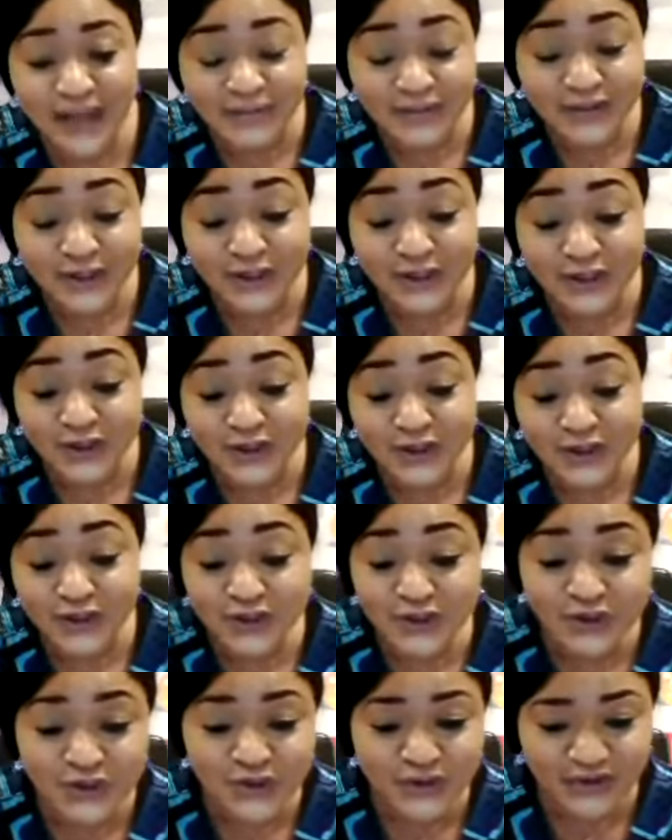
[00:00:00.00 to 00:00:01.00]
chapter
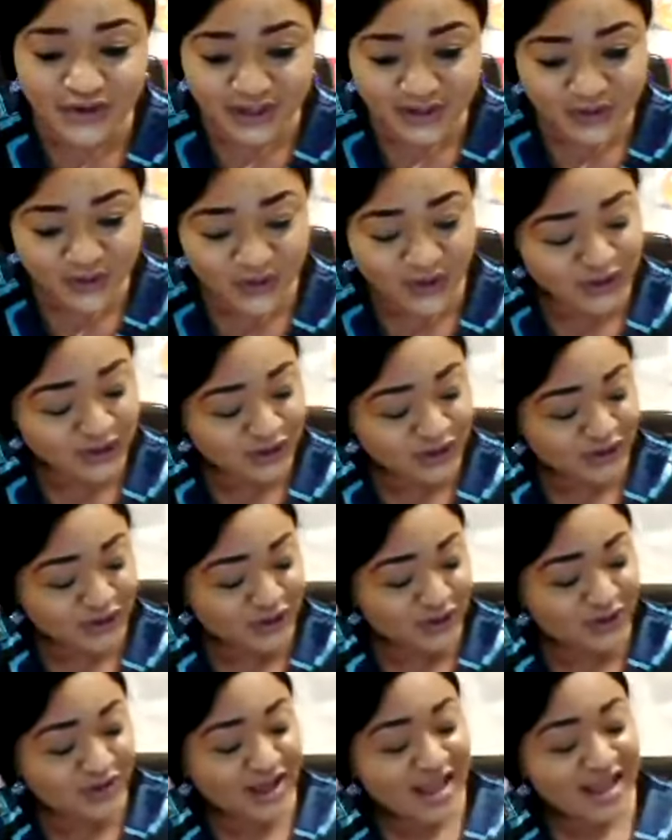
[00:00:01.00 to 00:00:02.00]
2, verse 1 to
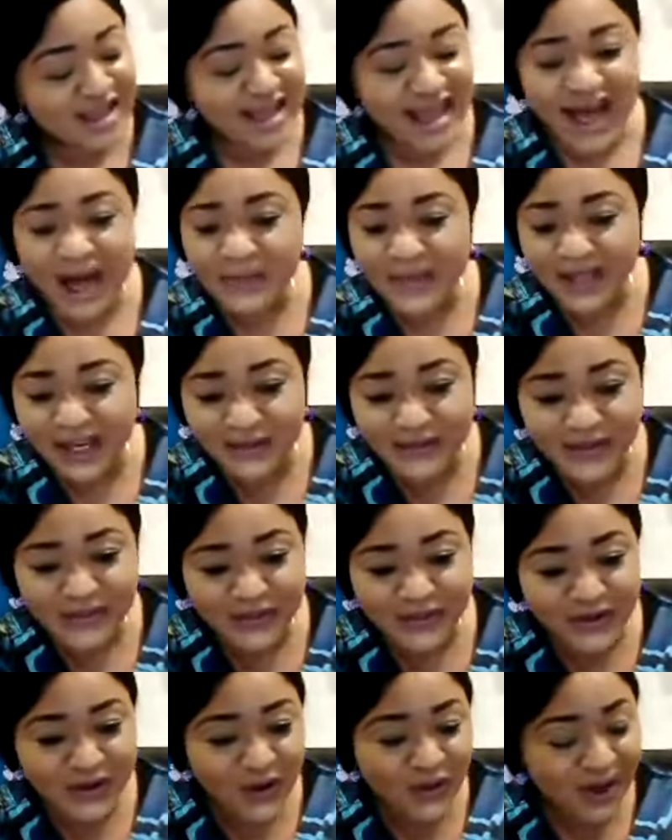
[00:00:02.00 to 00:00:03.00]
2. How many
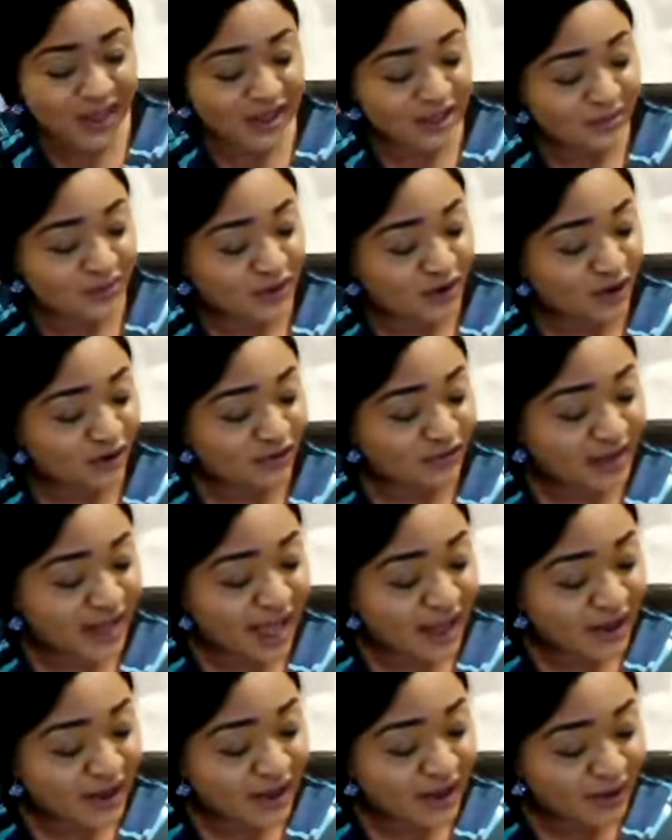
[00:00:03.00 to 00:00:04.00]
people know where the book
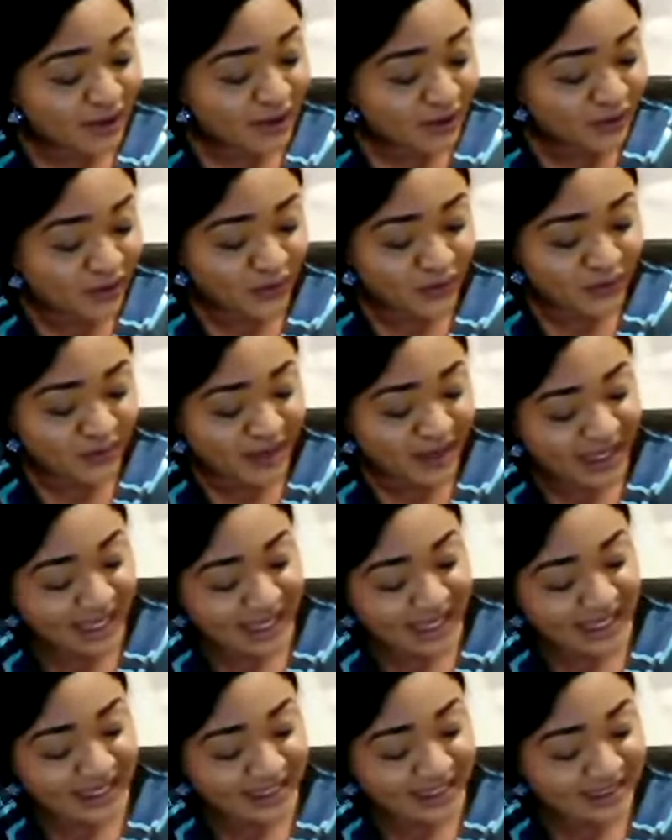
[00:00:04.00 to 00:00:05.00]
of Nahum
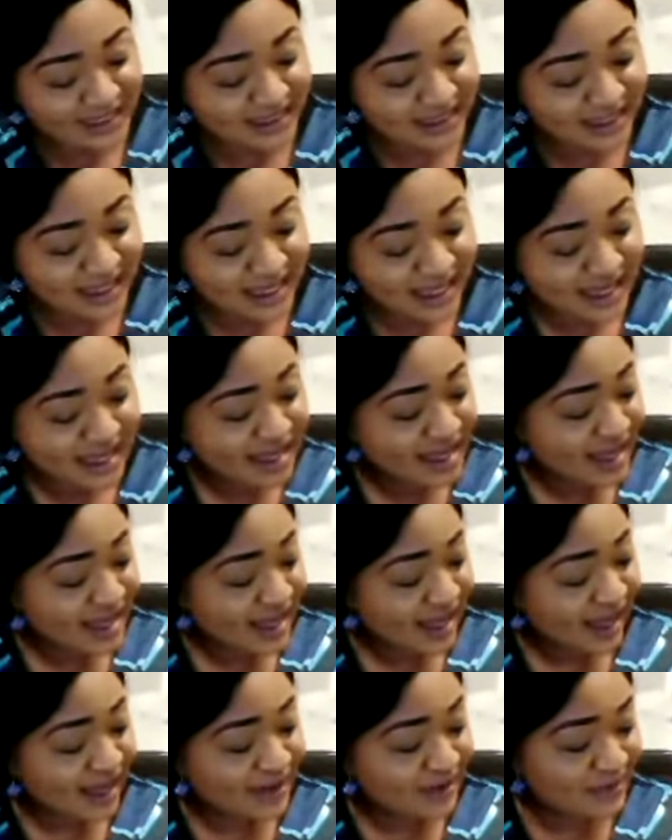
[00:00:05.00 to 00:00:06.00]
is?
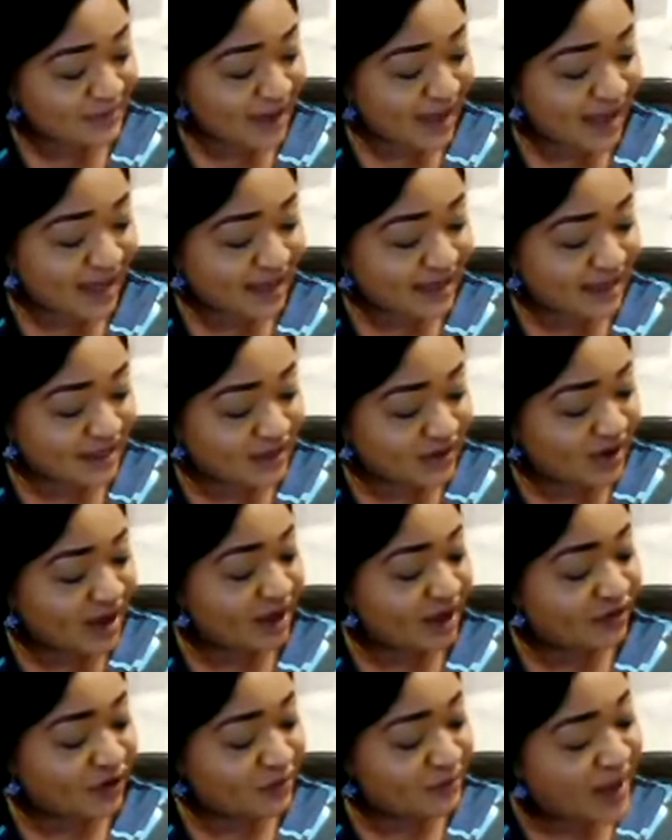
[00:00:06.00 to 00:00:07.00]
Amen. Do
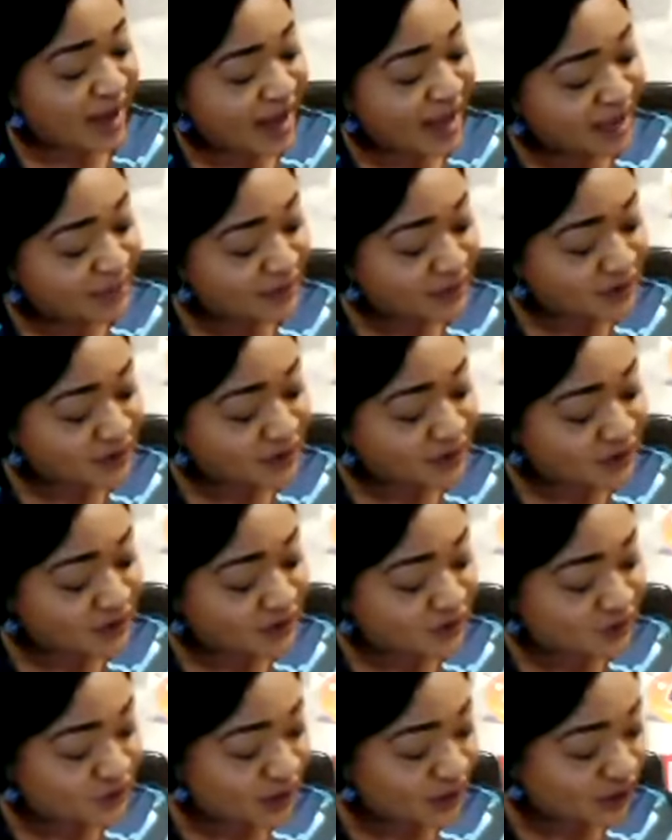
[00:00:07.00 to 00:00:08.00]
you have your
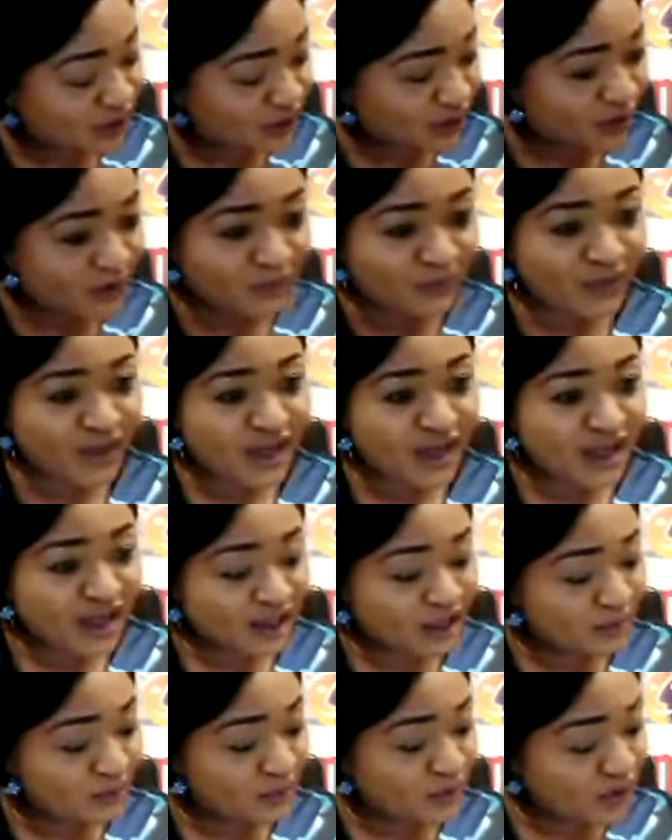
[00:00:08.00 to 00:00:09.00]
Bibles with you?
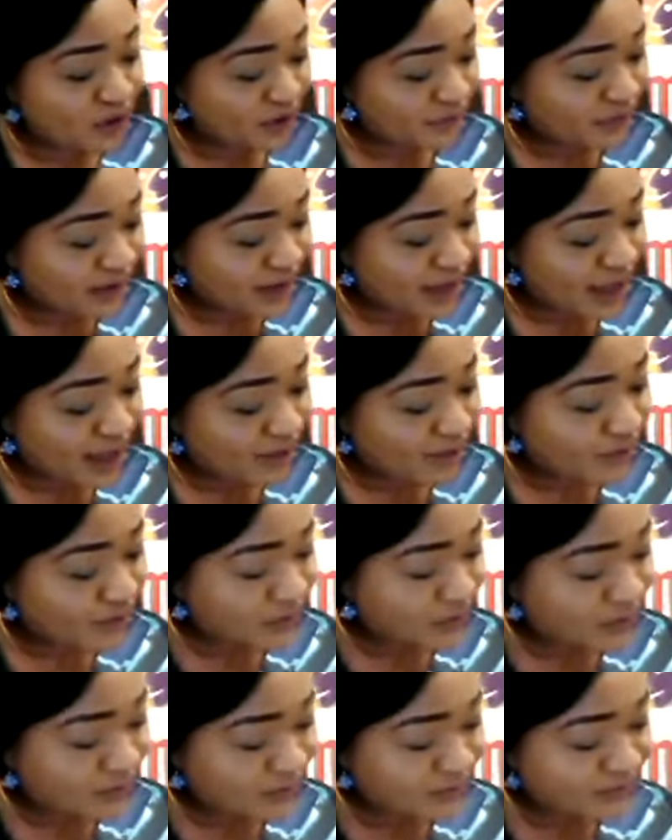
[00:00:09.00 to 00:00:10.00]
The book of
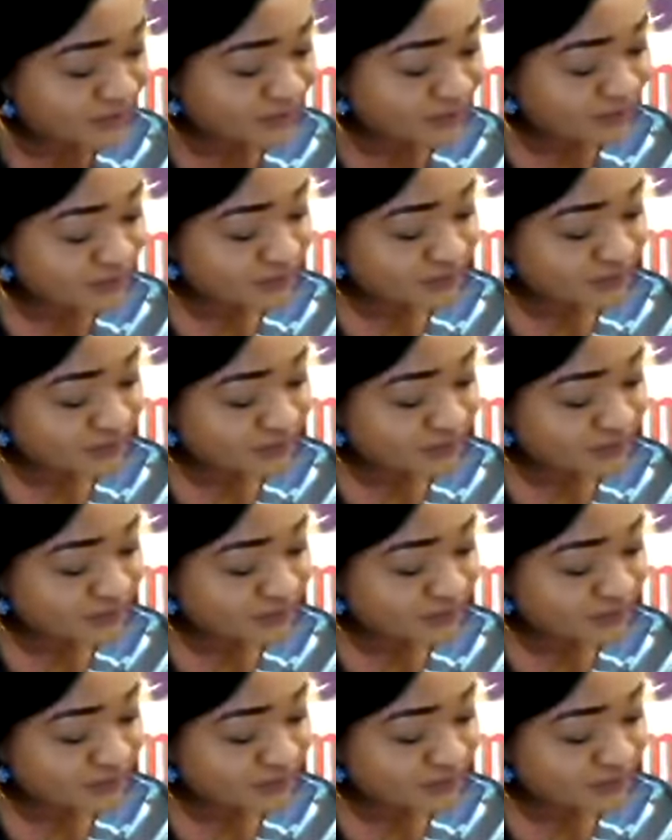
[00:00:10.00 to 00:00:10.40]
Nahum.